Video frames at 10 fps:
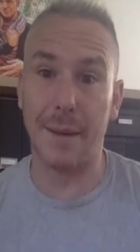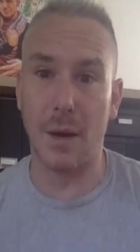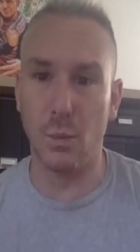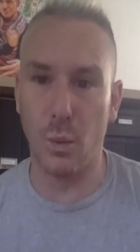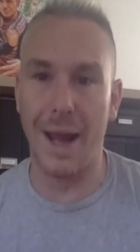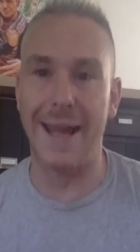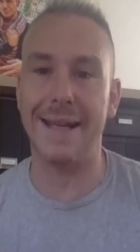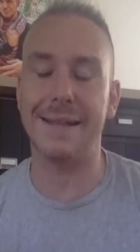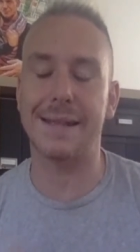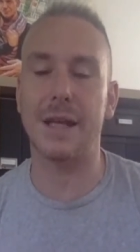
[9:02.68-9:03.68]
about
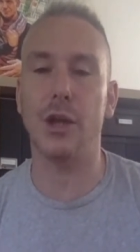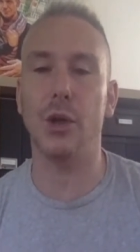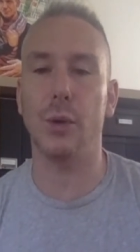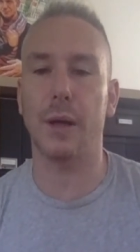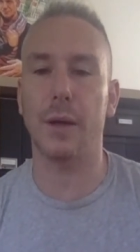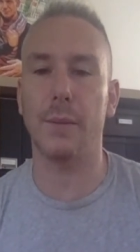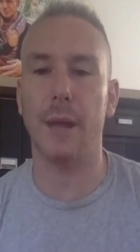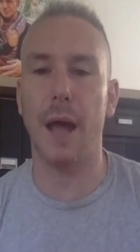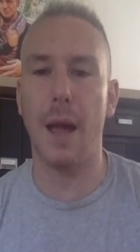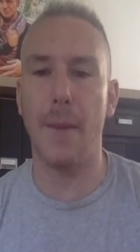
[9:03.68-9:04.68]
ways that you can
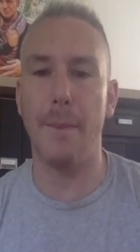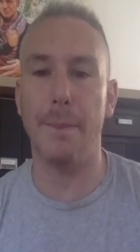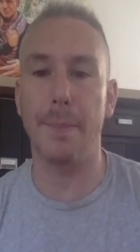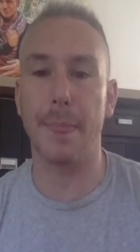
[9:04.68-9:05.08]
um,